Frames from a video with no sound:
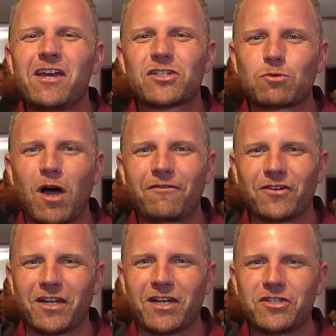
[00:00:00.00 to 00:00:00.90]

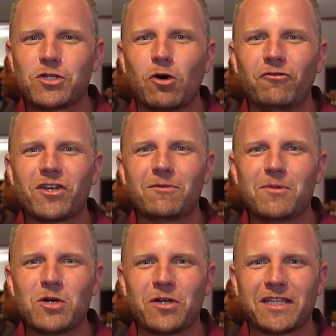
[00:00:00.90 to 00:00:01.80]
Swofford in a jovial
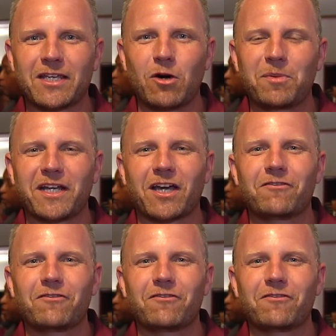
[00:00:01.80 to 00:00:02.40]
mood at the opening